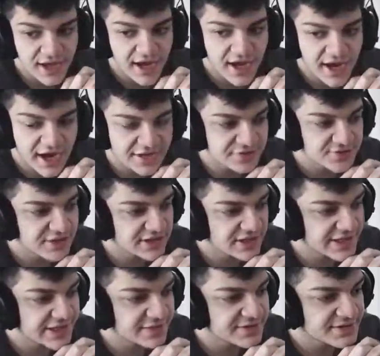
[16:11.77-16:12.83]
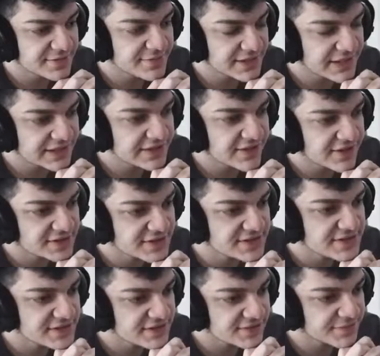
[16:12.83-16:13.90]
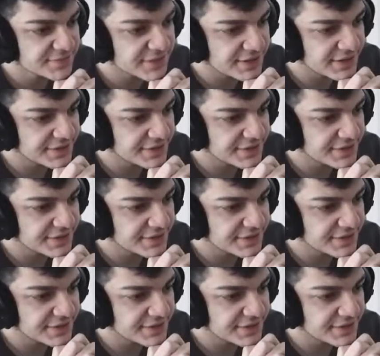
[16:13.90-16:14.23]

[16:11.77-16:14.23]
I do get lucky with some melee cards here, but